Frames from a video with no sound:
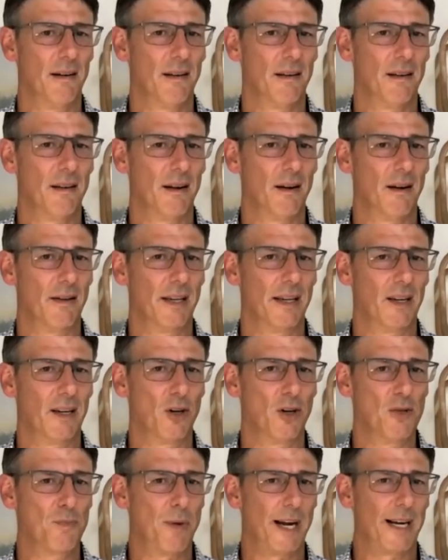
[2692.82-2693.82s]
It
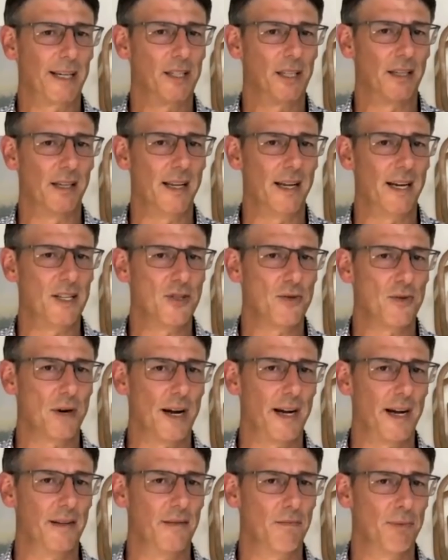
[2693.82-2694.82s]
goes back to niche,
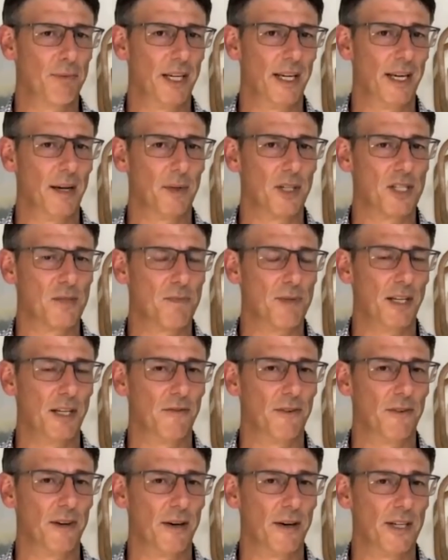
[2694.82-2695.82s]
right? Being able to
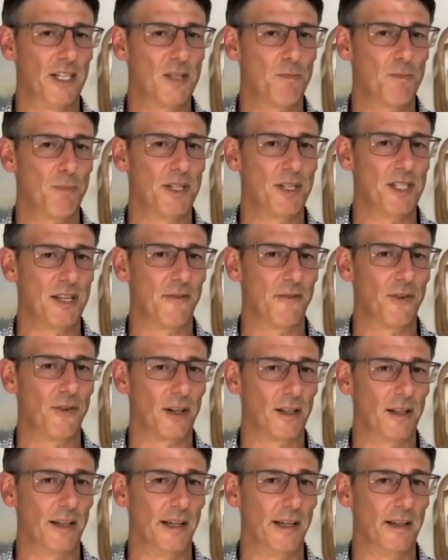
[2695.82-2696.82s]
speak very
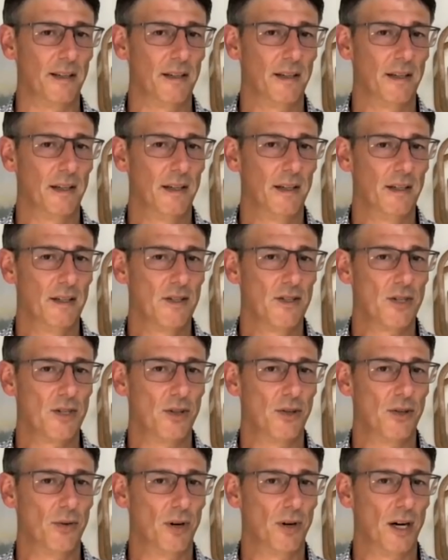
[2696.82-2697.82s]
specifically
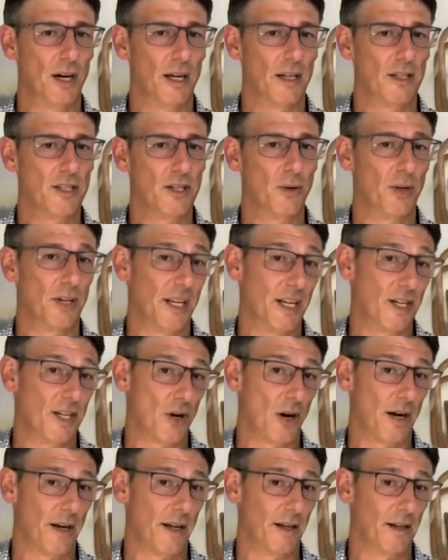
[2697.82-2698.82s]
to a niche
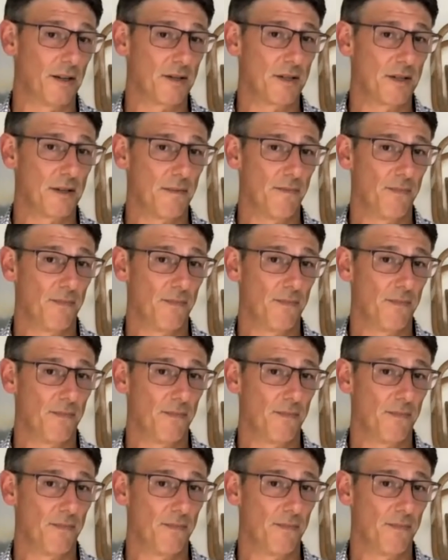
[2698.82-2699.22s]
audience.